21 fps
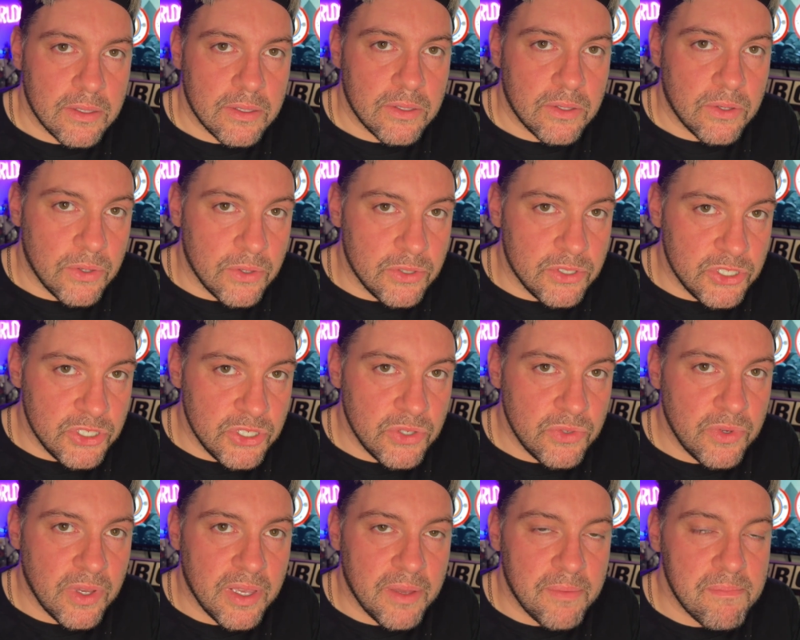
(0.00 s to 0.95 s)
Could
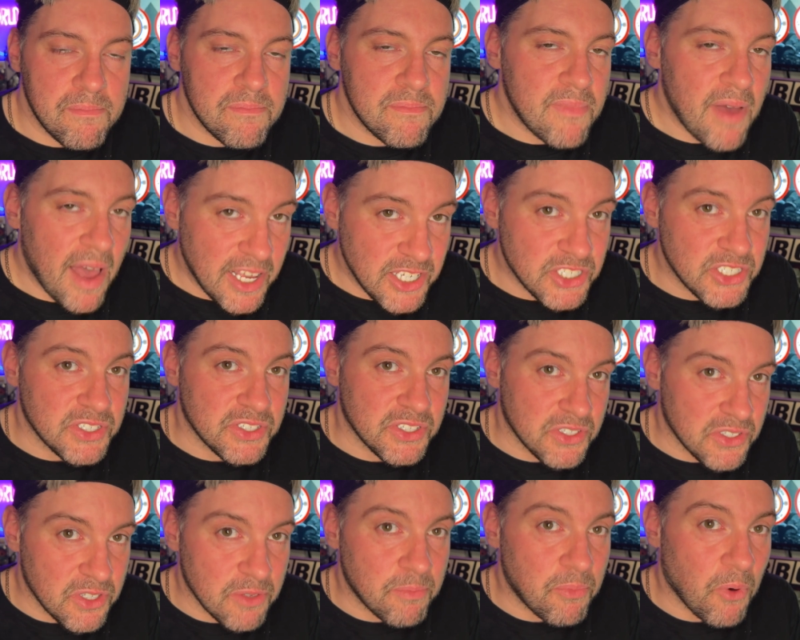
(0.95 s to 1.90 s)
you imagine
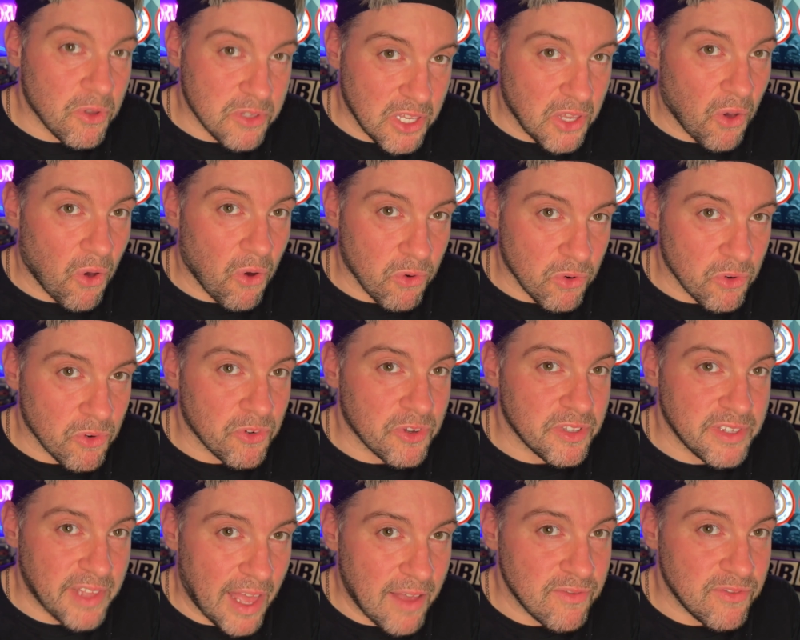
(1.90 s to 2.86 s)
the body horror
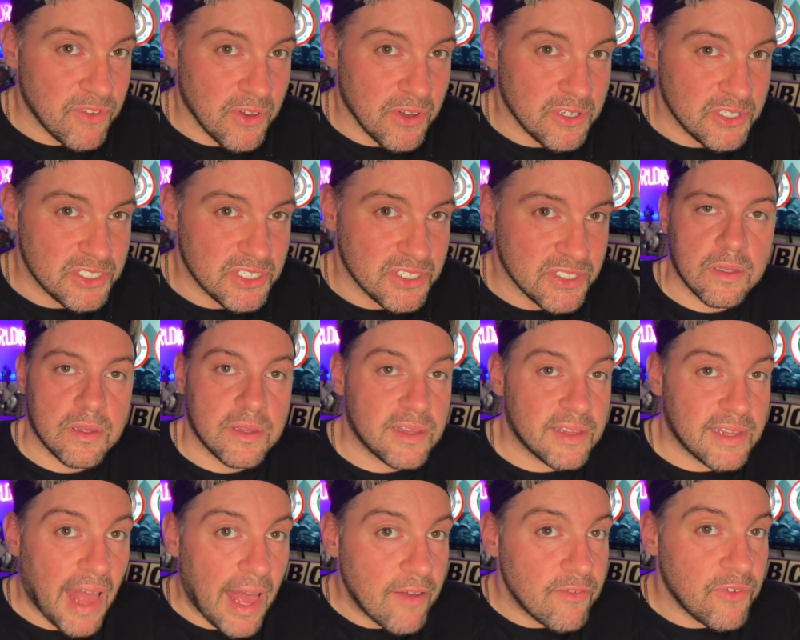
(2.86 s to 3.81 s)
in that version?
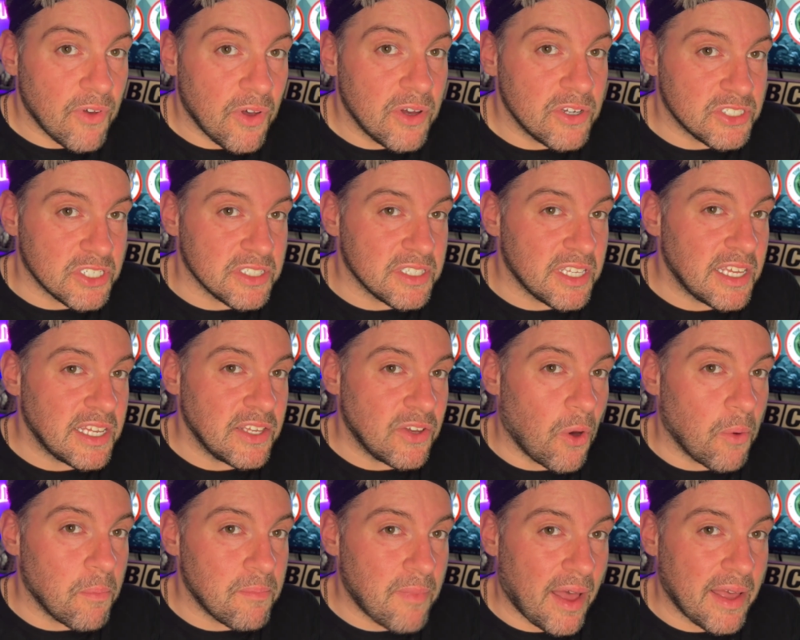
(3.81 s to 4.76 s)
That version nearly
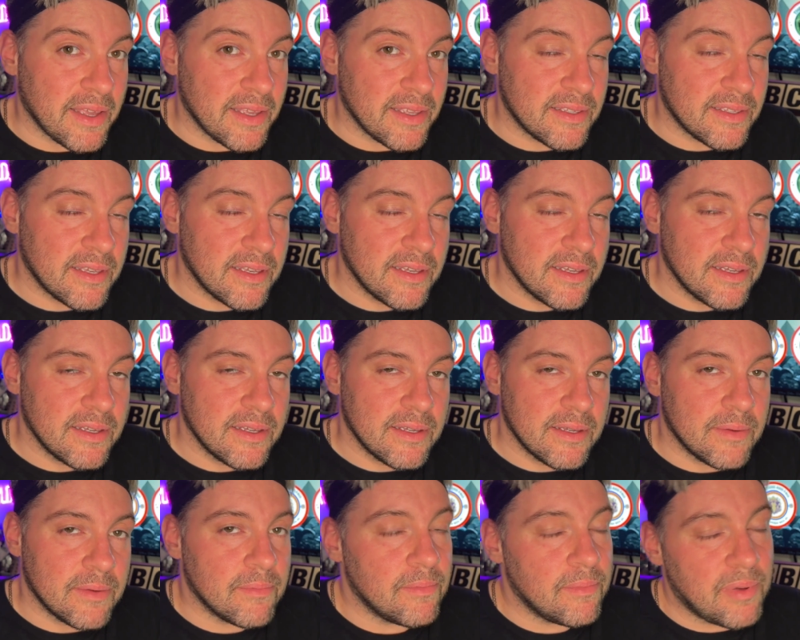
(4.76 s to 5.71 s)
got made,
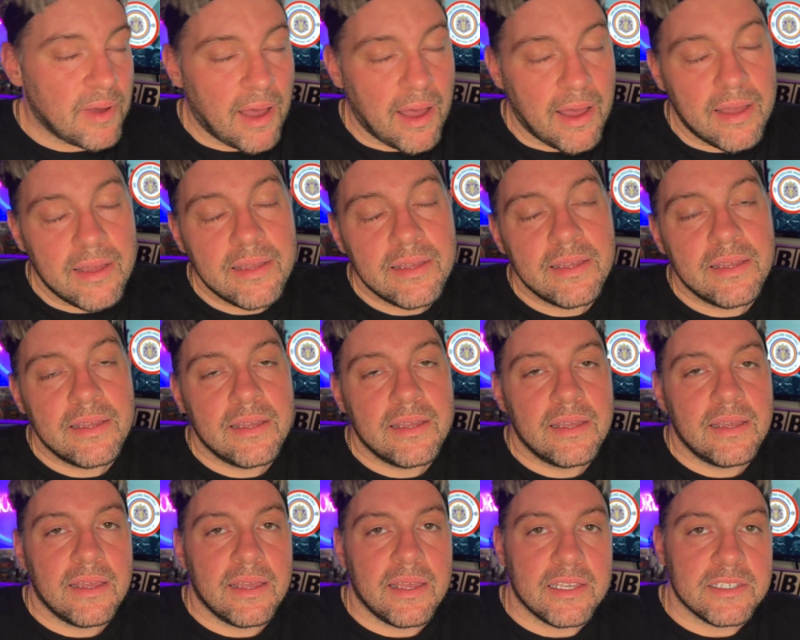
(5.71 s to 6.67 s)
but
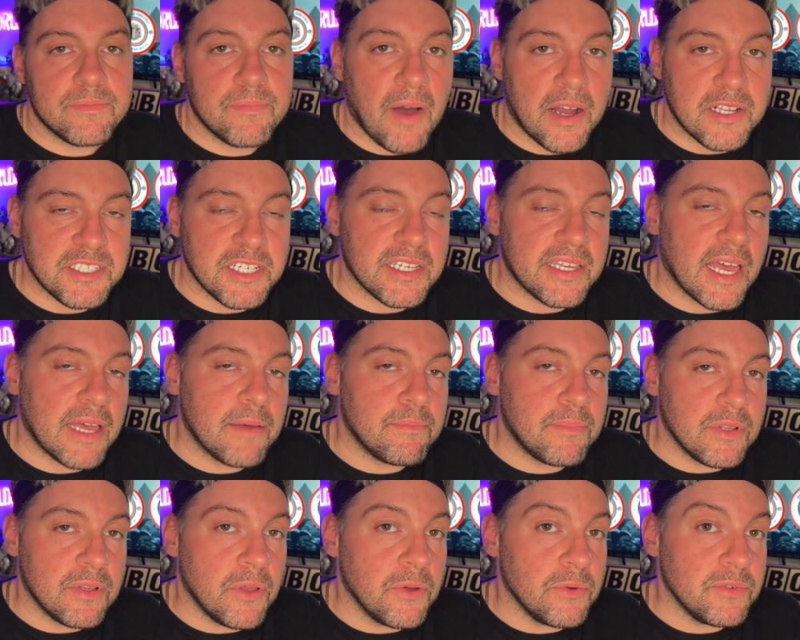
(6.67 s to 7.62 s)
its budget kept
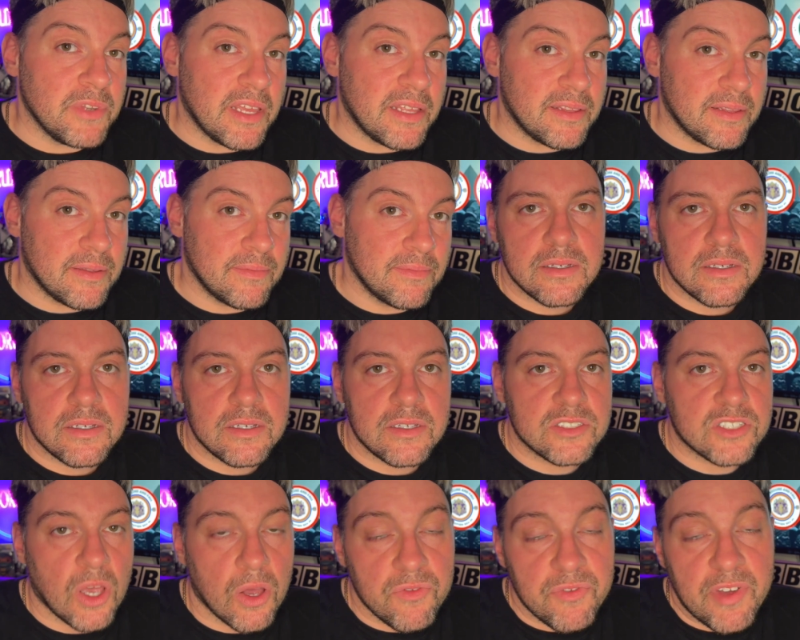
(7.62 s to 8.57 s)
ballooning,
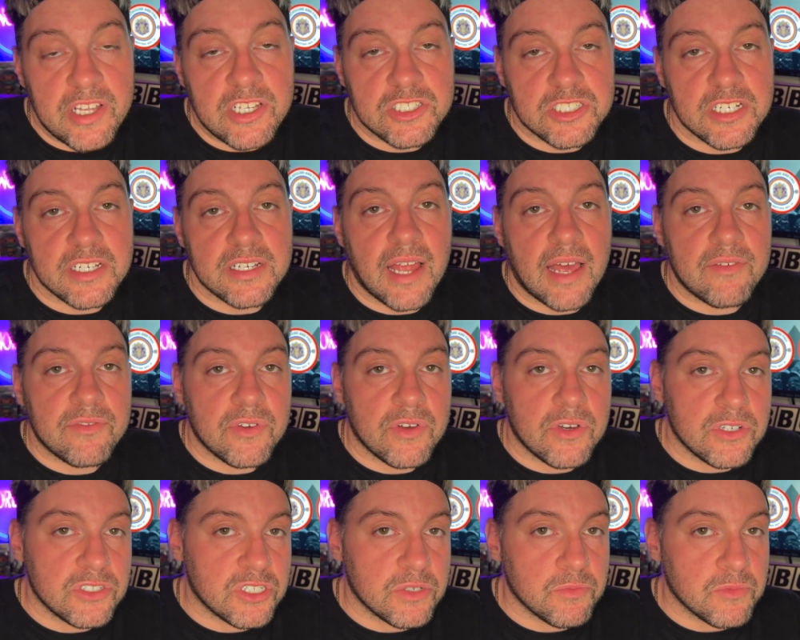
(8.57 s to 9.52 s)
so eventually that
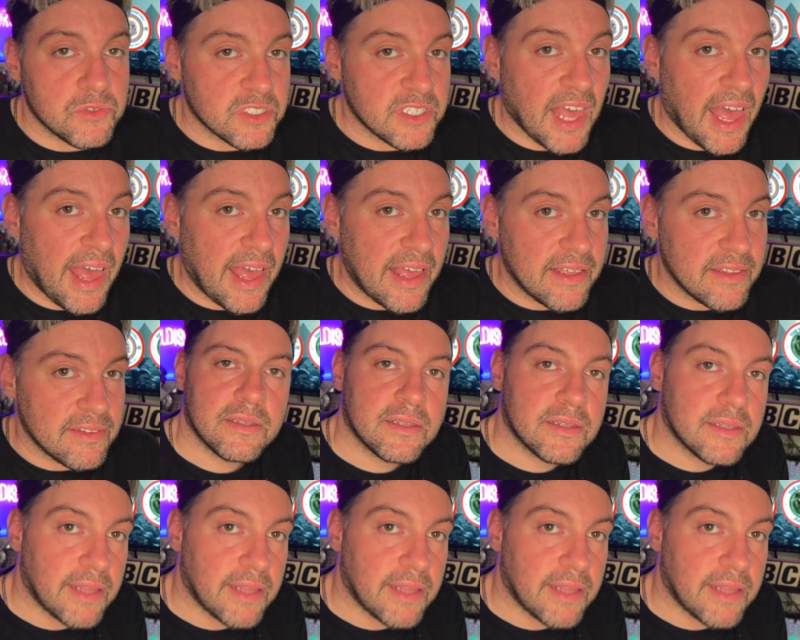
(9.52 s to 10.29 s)
version was canned.